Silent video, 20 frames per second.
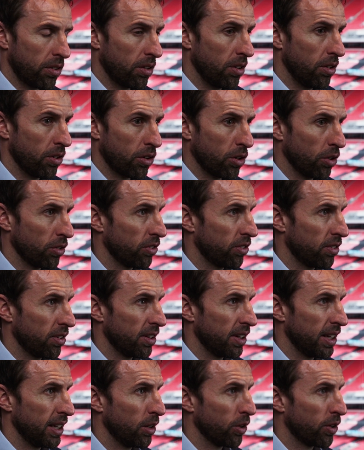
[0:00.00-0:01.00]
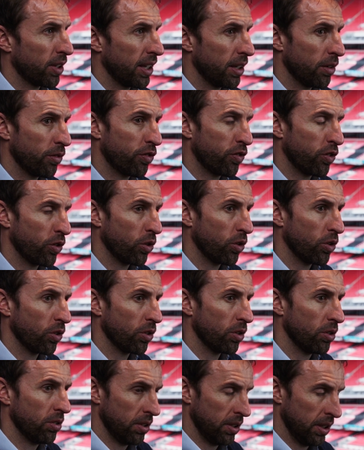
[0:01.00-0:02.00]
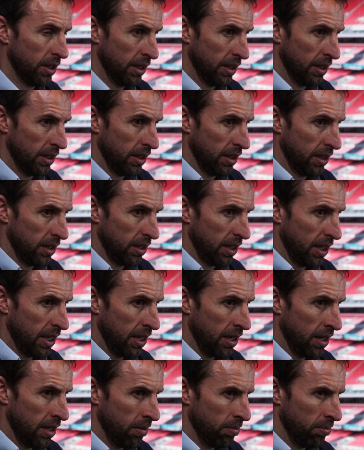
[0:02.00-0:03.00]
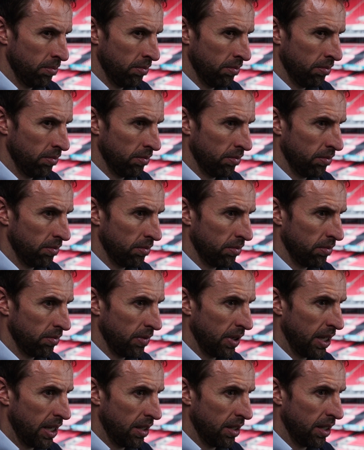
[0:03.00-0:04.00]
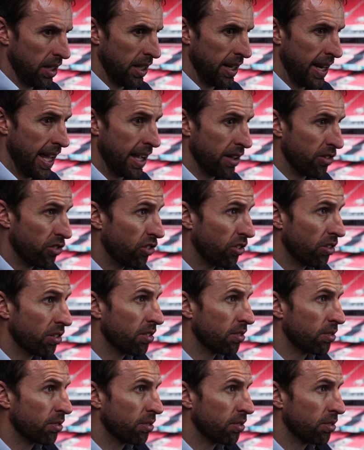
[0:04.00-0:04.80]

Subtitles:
You're constantly looking for an edge.